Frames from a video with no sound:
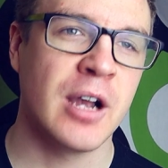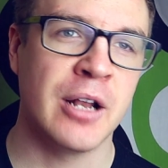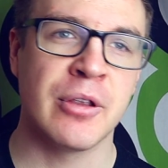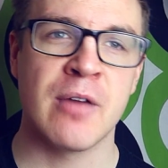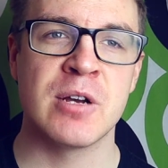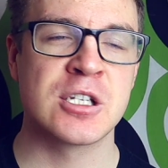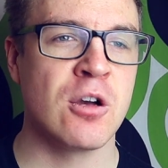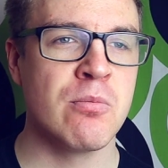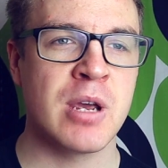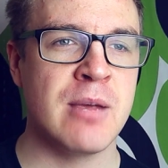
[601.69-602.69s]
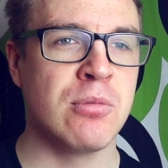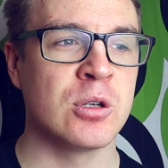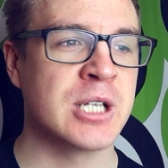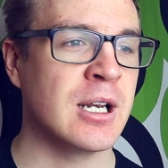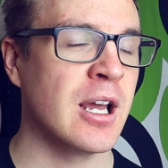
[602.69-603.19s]
And there were some people
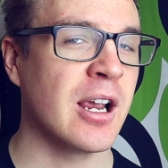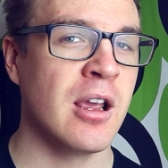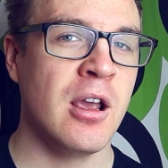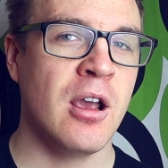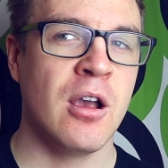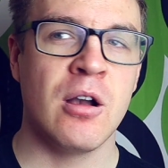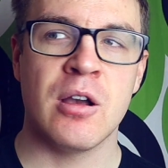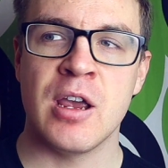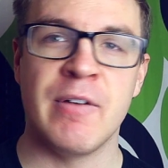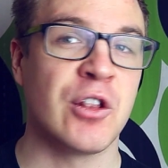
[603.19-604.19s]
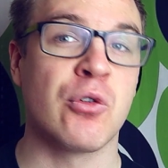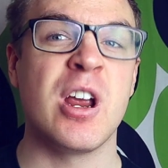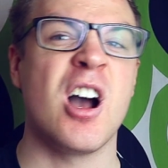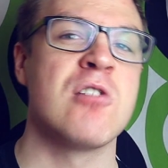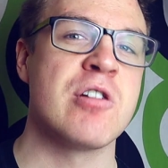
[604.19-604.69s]
said like, even
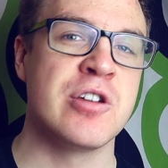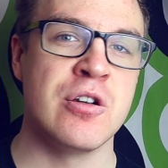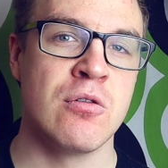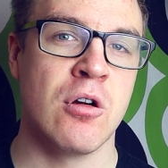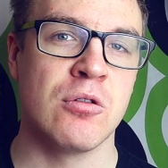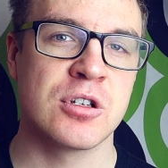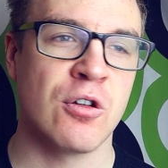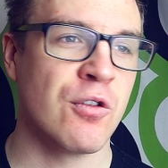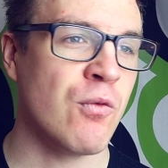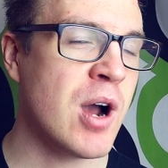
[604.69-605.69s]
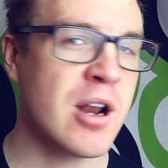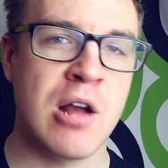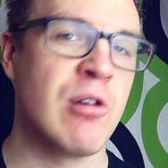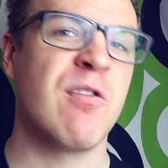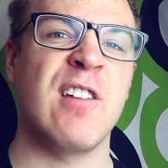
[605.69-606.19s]
300 euros or
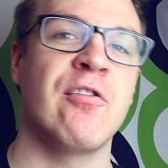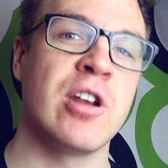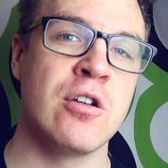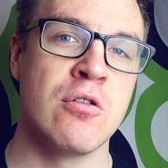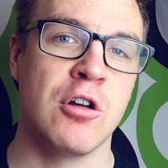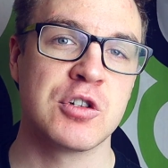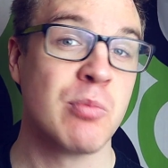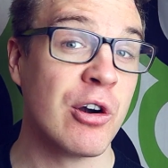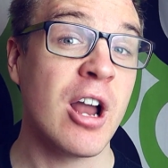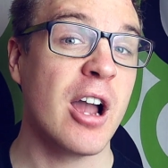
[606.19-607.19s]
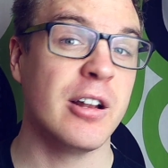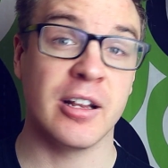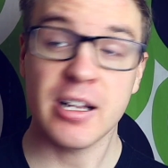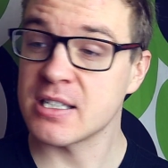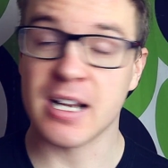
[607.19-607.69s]
150 euros per night. And
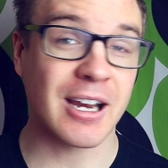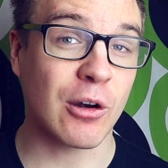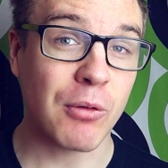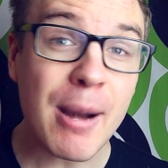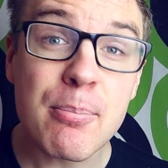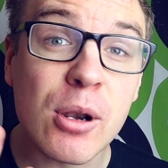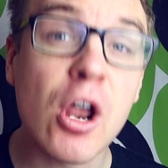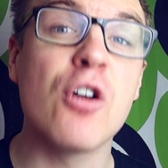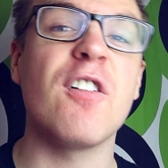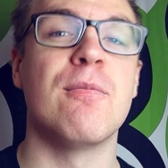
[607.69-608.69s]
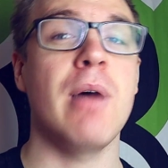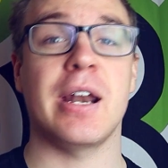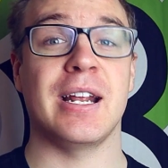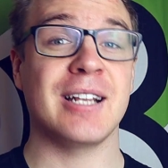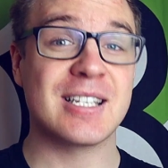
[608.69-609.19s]
that's a crap load of
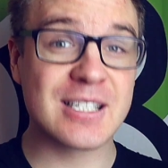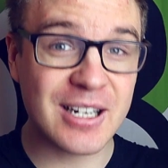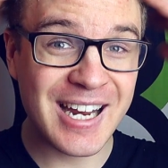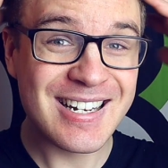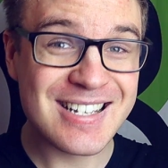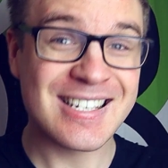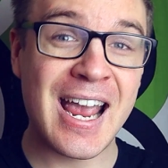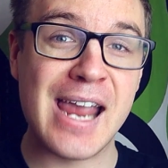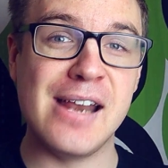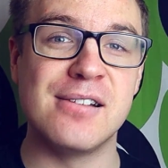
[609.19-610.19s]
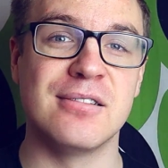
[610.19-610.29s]
money. That's insane.